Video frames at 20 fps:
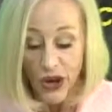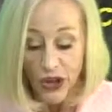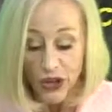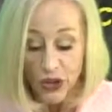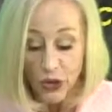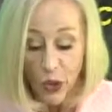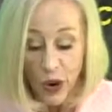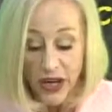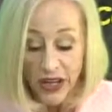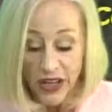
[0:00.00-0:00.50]

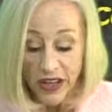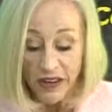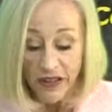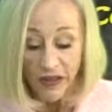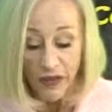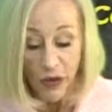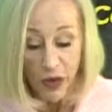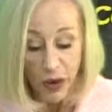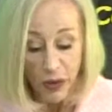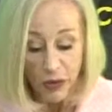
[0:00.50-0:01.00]

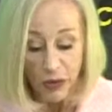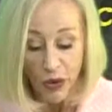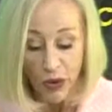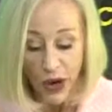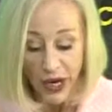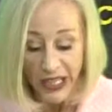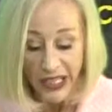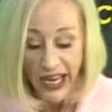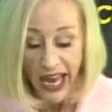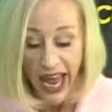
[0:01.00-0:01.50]

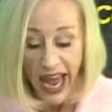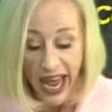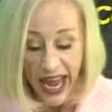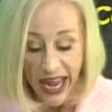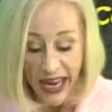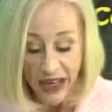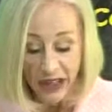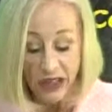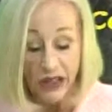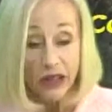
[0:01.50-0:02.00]

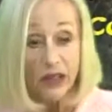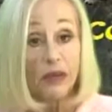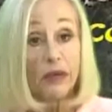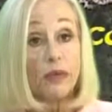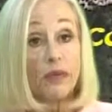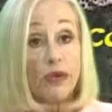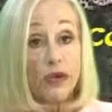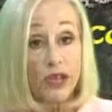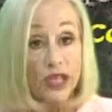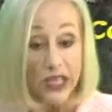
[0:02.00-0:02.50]

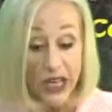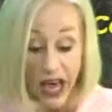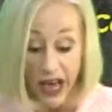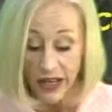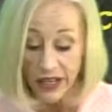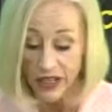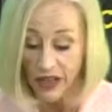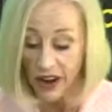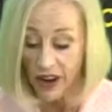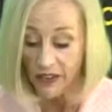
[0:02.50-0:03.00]

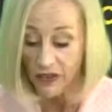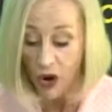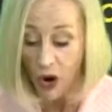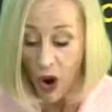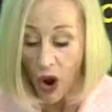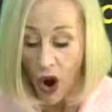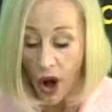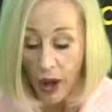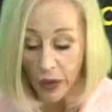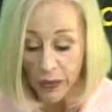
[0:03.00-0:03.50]
24.8% of
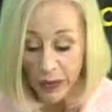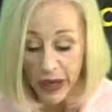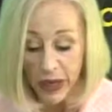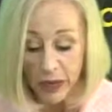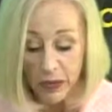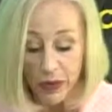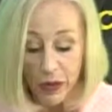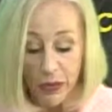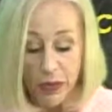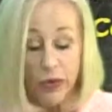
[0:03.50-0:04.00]
all
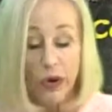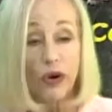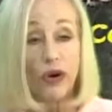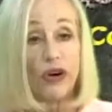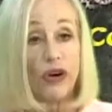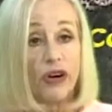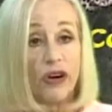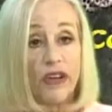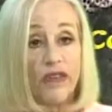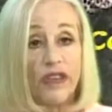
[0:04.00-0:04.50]
people
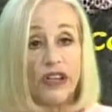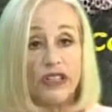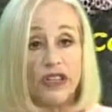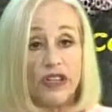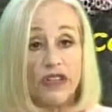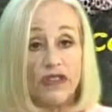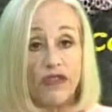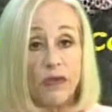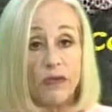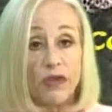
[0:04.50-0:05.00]
murdered, and this
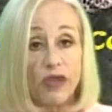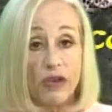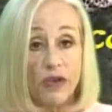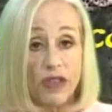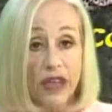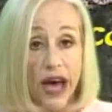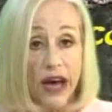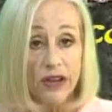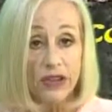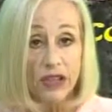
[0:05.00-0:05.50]
is from
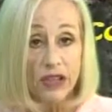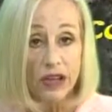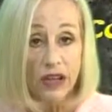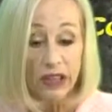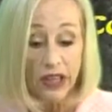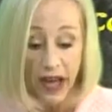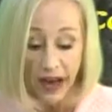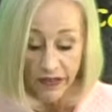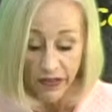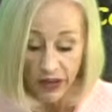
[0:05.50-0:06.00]

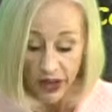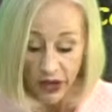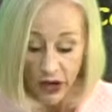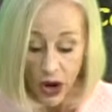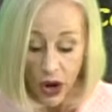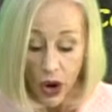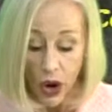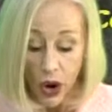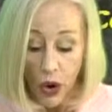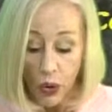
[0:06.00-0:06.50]
2011,
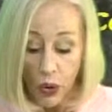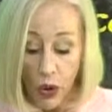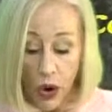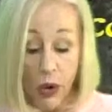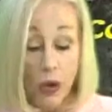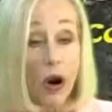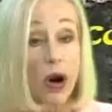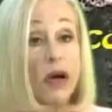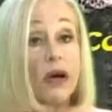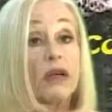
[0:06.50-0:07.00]

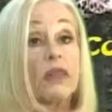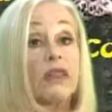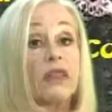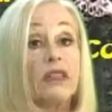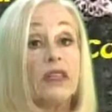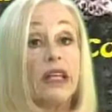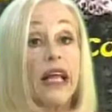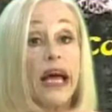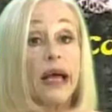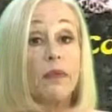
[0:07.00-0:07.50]
were
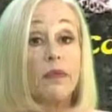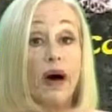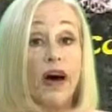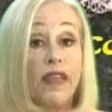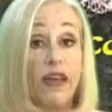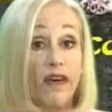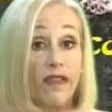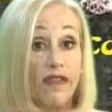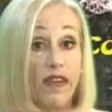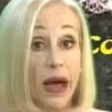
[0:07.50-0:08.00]
slain by
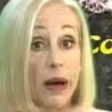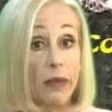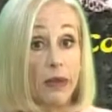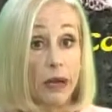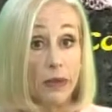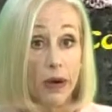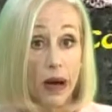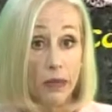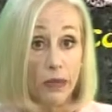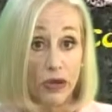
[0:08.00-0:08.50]
their family
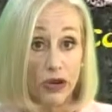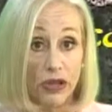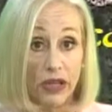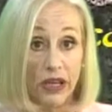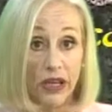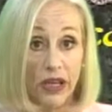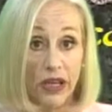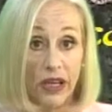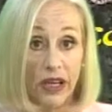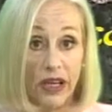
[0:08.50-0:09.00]
members.
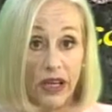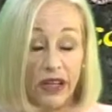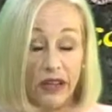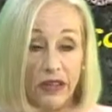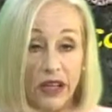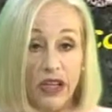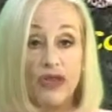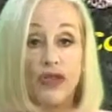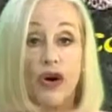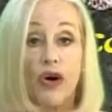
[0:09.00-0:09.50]

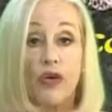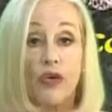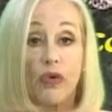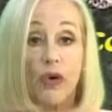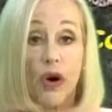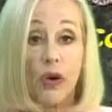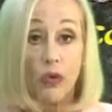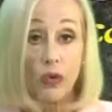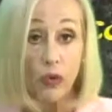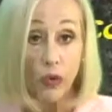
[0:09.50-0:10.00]
These are
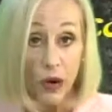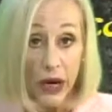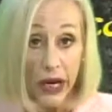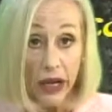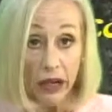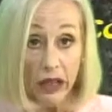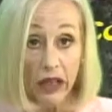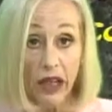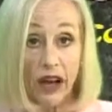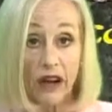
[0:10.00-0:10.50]

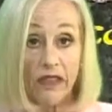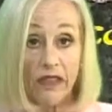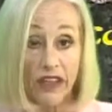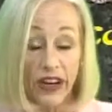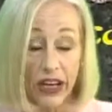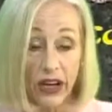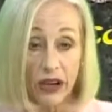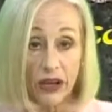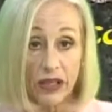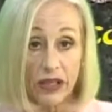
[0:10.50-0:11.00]
real
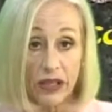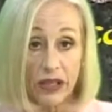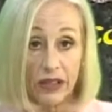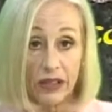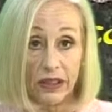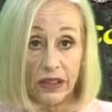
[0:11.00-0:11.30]
figures.